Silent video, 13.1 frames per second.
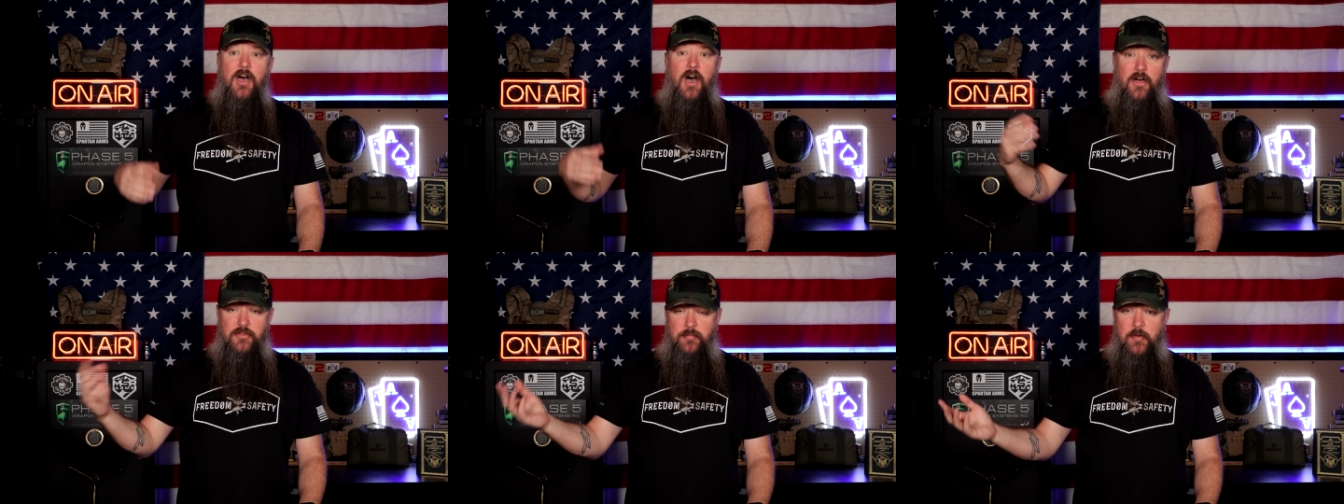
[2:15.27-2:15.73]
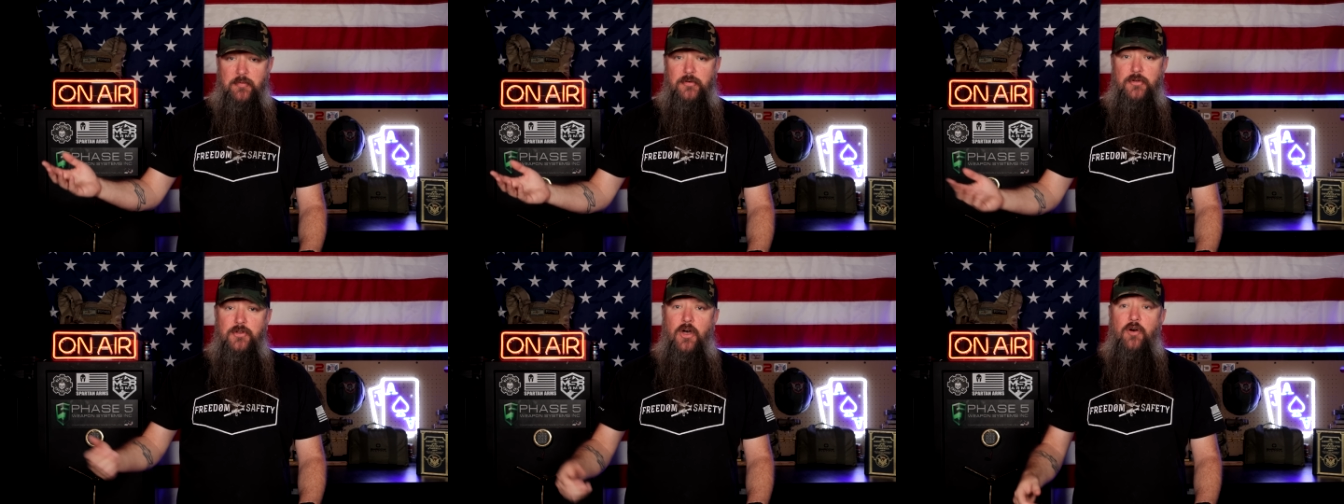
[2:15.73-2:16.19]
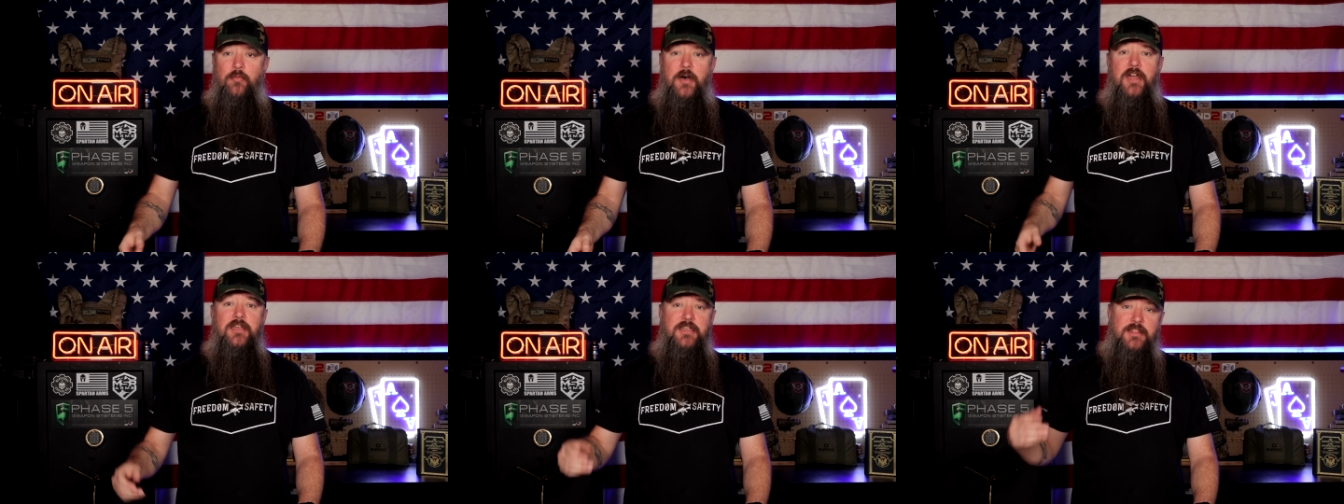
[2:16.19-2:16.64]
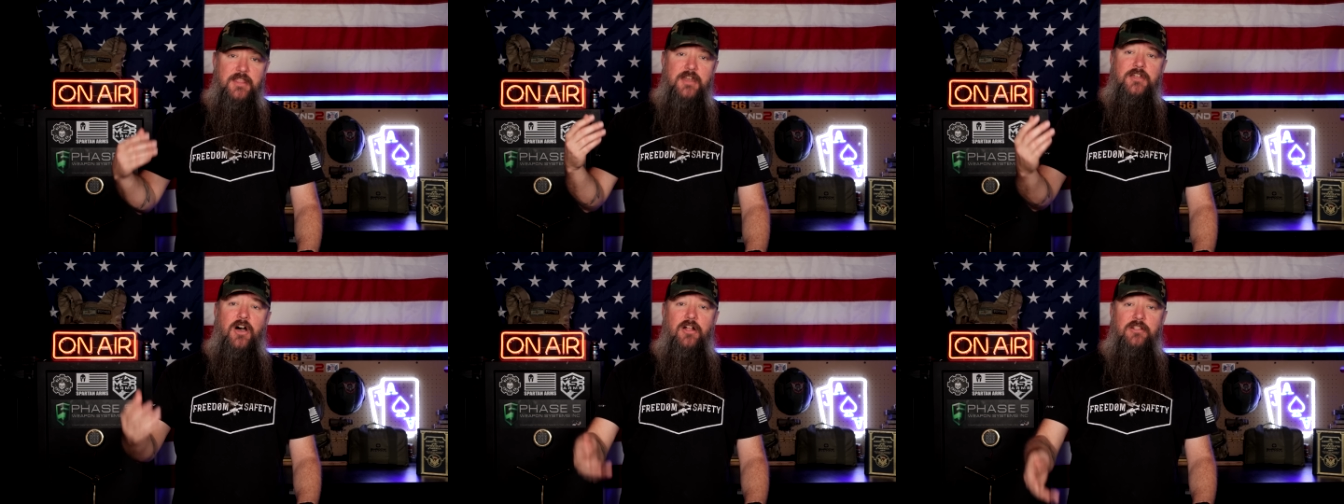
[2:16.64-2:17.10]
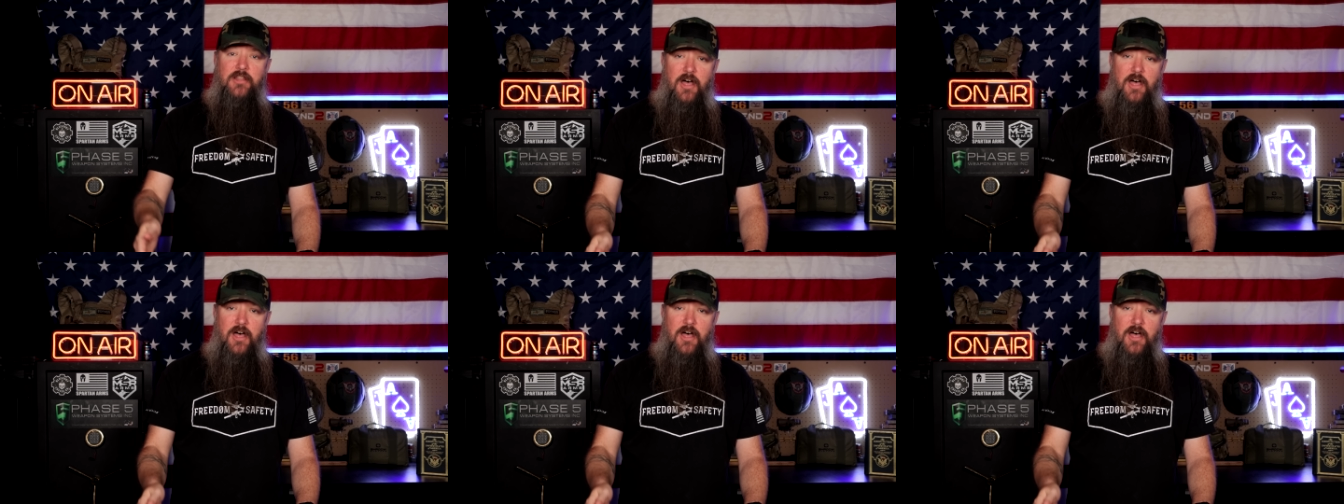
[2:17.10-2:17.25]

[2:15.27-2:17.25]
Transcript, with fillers: other people who know about it can then call